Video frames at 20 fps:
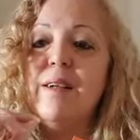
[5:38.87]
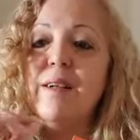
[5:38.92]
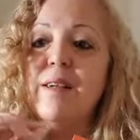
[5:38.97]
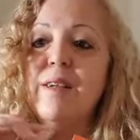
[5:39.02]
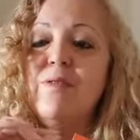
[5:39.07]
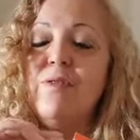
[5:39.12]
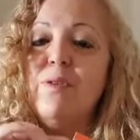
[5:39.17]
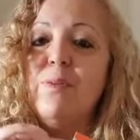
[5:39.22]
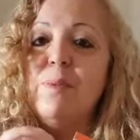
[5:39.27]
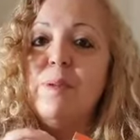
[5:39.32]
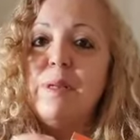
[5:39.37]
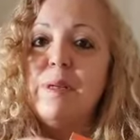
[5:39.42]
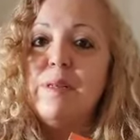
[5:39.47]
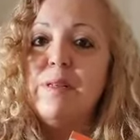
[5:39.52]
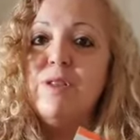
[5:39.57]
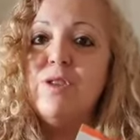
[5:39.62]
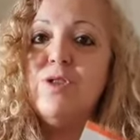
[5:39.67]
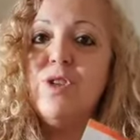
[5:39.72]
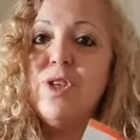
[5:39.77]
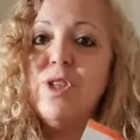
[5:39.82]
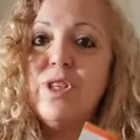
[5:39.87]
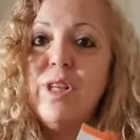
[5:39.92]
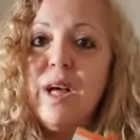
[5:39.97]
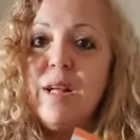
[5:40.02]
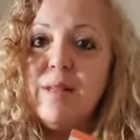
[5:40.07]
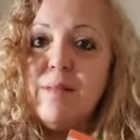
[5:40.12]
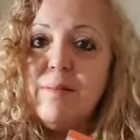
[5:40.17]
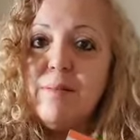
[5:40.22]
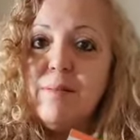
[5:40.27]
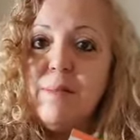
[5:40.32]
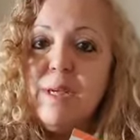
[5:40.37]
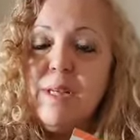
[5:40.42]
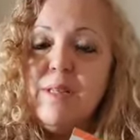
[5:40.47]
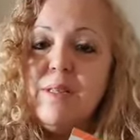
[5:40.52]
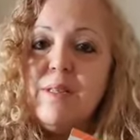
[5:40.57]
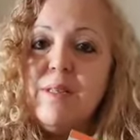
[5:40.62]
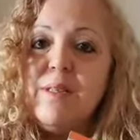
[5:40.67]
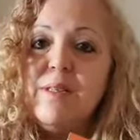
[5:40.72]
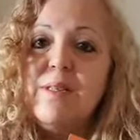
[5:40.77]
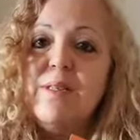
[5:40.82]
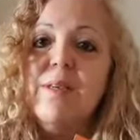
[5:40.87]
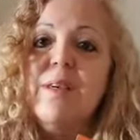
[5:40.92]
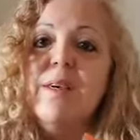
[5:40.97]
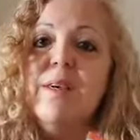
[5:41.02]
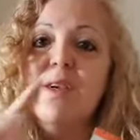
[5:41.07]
if you stretch it out in meters,